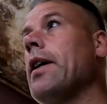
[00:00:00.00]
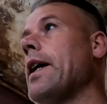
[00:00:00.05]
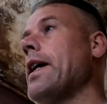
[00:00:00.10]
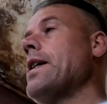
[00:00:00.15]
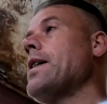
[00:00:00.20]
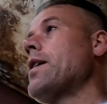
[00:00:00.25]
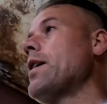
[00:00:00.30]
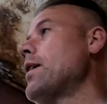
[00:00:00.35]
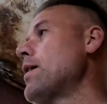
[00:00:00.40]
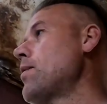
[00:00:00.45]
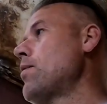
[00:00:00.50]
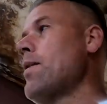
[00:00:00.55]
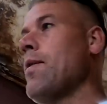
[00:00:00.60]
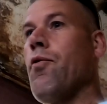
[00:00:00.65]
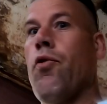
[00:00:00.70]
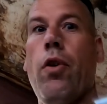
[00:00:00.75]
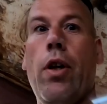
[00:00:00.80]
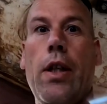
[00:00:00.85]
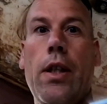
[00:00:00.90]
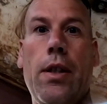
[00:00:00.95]
heater,
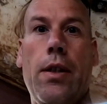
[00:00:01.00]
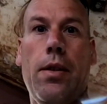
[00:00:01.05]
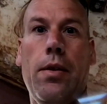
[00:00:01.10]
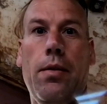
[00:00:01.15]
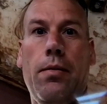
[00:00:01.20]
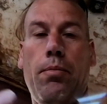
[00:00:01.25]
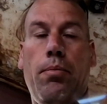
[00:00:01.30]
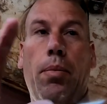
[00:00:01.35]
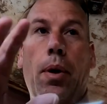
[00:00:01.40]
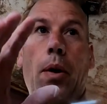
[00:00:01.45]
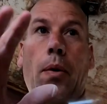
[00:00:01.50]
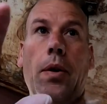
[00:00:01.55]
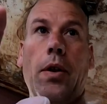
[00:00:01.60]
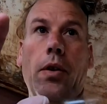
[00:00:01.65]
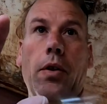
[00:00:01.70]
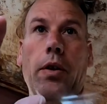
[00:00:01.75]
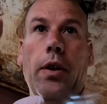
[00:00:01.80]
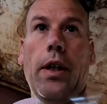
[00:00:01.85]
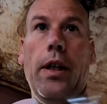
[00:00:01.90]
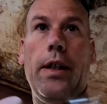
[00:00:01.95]
whoever it is,
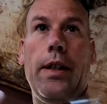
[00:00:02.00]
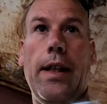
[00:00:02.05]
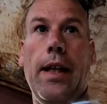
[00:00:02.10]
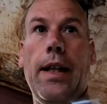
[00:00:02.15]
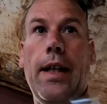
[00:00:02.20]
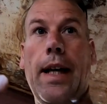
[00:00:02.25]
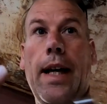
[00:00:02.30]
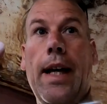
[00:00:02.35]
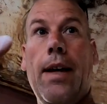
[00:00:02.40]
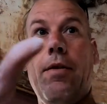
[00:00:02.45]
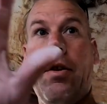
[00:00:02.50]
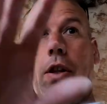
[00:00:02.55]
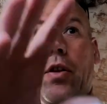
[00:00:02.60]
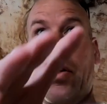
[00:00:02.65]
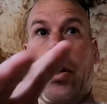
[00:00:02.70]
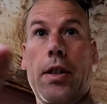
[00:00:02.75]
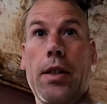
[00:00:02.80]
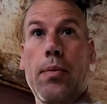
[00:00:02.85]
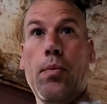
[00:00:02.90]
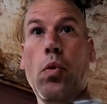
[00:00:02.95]
blowing on there to get the area
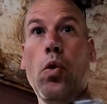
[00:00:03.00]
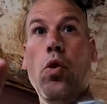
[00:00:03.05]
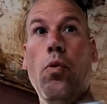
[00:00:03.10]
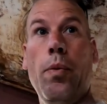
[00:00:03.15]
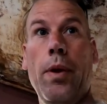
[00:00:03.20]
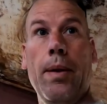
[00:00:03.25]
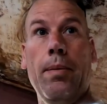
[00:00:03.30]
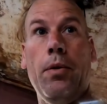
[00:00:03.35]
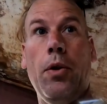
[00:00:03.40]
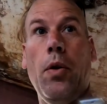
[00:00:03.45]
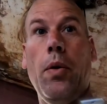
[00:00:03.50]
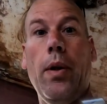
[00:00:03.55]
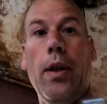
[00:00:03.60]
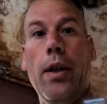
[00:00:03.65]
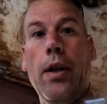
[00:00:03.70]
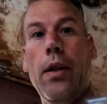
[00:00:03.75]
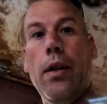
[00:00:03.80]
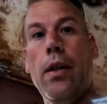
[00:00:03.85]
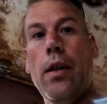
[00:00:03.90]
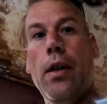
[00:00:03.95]
nice and warm when I'm doing
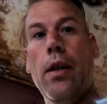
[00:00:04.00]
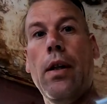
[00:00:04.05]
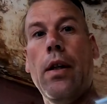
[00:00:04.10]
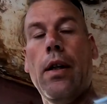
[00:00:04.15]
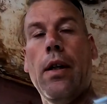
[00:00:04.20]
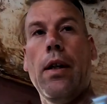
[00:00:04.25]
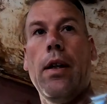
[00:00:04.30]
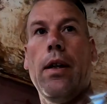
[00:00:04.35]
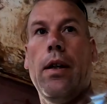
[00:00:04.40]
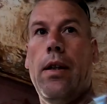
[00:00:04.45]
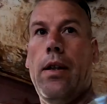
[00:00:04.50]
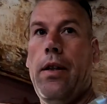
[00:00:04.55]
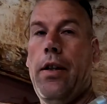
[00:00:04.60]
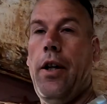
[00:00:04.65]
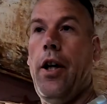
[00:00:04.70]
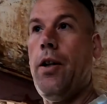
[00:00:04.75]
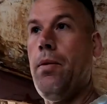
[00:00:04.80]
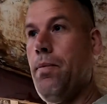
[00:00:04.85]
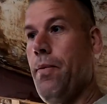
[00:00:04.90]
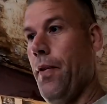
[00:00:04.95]
it.
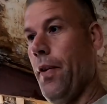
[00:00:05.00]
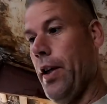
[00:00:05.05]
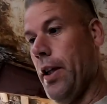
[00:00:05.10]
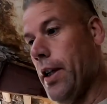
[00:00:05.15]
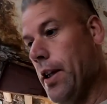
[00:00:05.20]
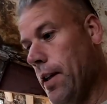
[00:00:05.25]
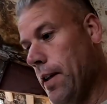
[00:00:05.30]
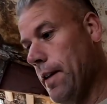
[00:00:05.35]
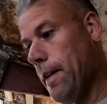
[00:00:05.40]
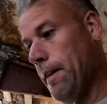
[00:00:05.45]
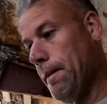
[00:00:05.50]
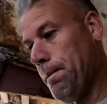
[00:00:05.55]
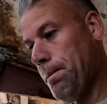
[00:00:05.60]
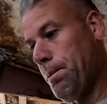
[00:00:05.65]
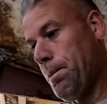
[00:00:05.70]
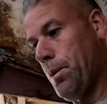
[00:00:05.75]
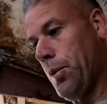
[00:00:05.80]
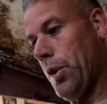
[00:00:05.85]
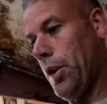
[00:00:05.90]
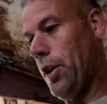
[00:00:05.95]
And hopefully,
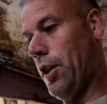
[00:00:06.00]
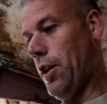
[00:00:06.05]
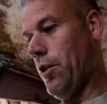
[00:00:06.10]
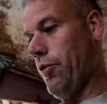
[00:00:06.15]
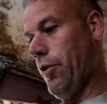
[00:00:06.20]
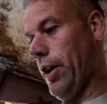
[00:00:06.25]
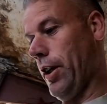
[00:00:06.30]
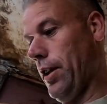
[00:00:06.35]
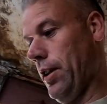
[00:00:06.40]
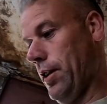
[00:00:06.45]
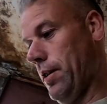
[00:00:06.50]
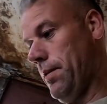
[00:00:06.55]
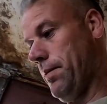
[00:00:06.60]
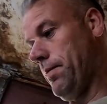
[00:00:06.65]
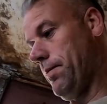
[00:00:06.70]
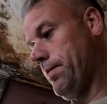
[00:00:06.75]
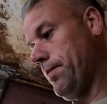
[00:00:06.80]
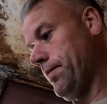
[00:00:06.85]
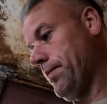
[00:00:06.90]
I reckon